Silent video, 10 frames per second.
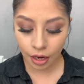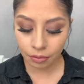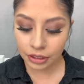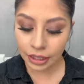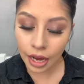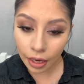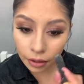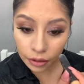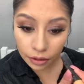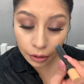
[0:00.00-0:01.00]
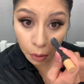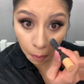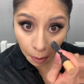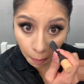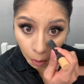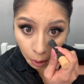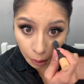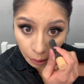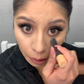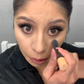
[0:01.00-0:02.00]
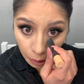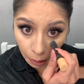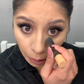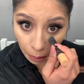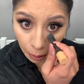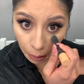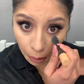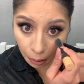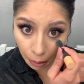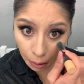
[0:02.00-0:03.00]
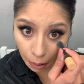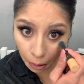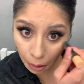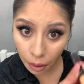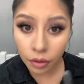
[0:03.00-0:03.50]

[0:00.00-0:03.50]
I'm just gonna add a little bit more here,